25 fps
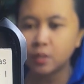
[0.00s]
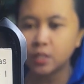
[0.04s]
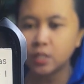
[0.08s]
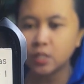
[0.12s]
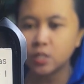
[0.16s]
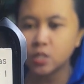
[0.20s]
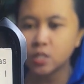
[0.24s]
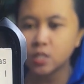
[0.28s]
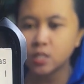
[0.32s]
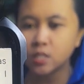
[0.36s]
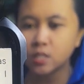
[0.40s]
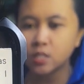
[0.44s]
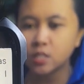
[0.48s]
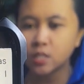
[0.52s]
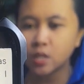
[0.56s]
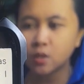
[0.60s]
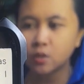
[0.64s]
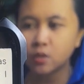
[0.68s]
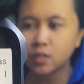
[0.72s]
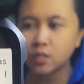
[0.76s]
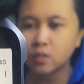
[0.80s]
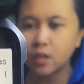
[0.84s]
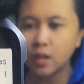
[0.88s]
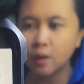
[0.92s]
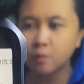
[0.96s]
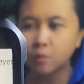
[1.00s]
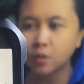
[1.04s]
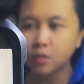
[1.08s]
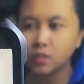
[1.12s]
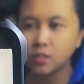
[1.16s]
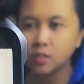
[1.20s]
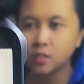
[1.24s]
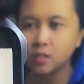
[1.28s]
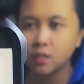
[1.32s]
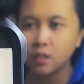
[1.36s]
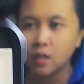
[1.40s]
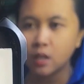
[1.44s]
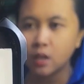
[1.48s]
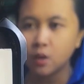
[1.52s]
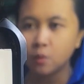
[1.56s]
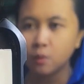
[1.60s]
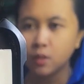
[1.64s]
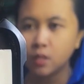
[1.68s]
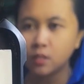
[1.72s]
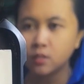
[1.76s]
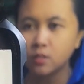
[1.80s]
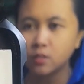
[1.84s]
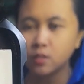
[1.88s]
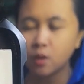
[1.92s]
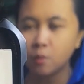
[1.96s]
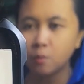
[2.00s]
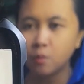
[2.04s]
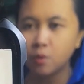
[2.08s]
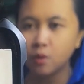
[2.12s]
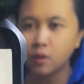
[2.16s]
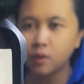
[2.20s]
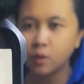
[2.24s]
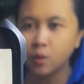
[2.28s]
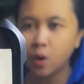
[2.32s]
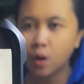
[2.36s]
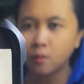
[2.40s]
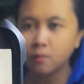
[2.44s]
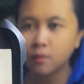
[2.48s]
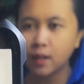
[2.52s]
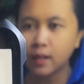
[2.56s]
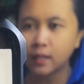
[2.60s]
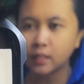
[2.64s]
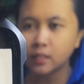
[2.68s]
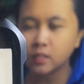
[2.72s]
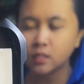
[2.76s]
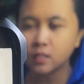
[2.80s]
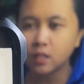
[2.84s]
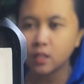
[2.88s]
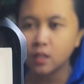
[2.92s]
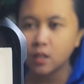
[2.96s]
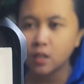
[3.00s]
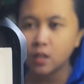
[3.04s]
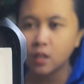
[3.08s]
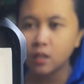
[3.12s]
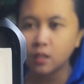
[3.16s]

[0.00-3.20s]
but he just stared at the Empress with his somber, calm eyes.